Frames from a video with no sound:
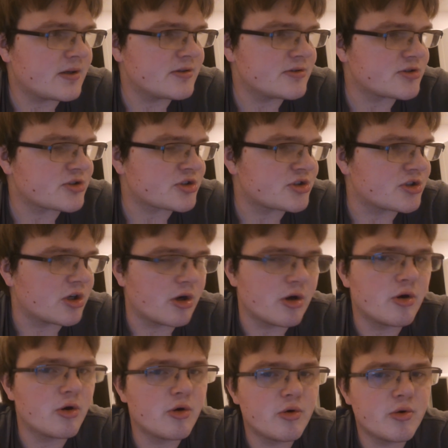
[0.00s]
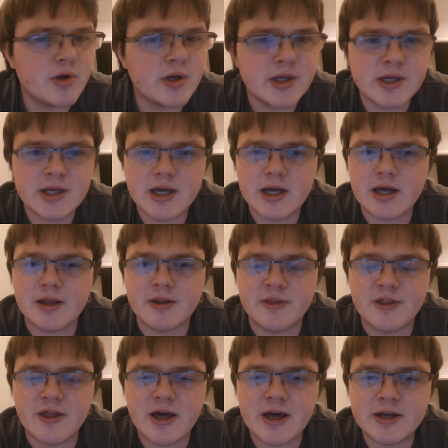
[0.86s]
So yeah,
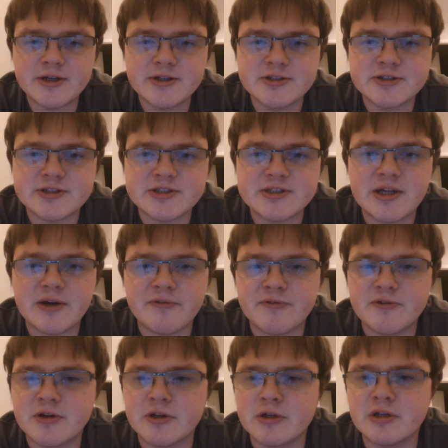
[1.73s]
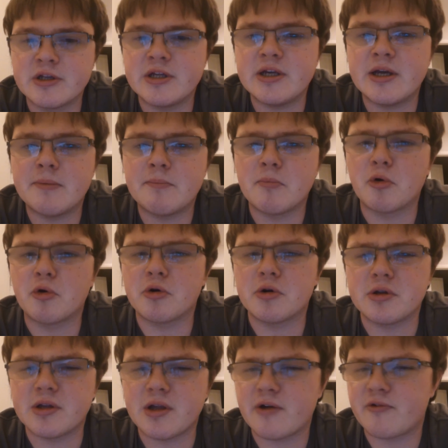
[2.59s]
that is definitely a
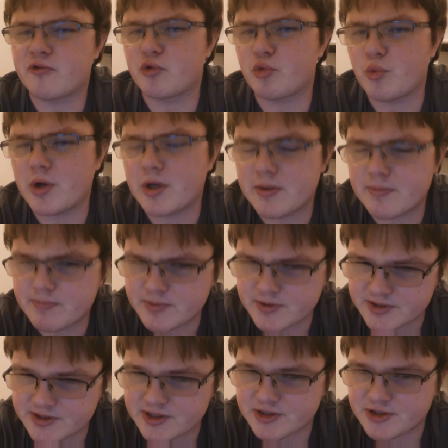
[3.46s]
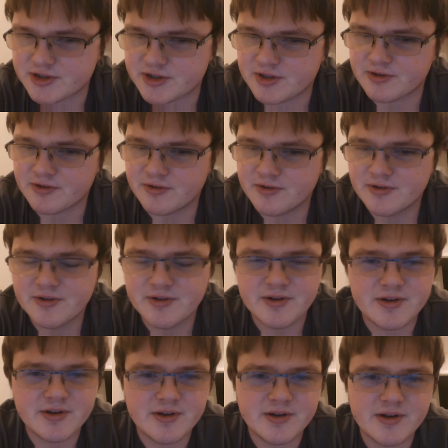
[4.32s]
more left-wing position
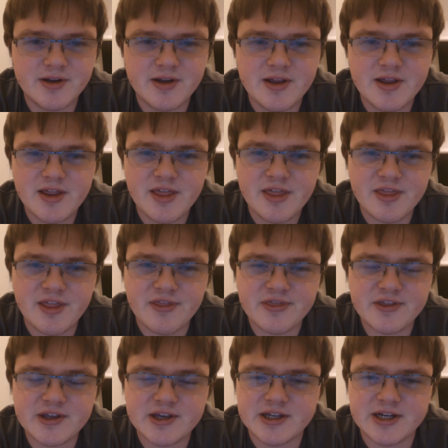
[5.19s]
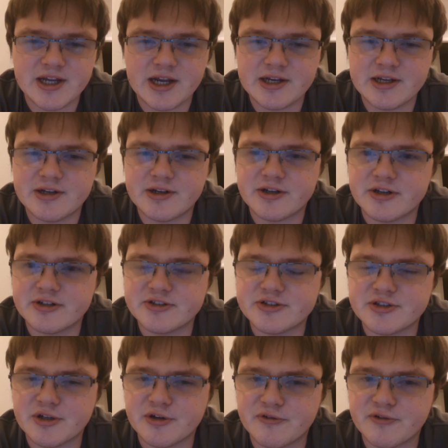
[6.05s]
that Canadian
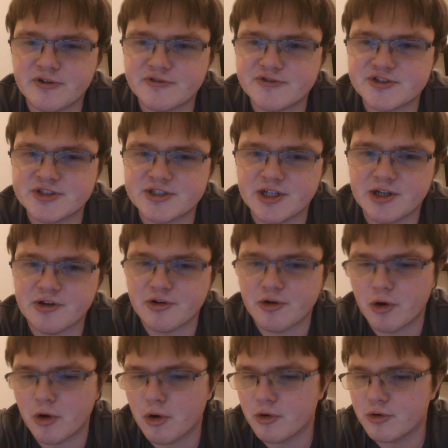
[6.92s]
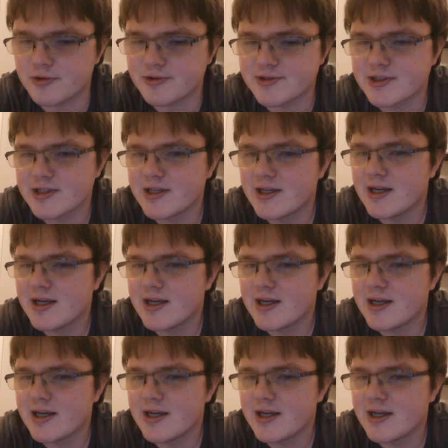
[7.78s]
conservatives tend to hold.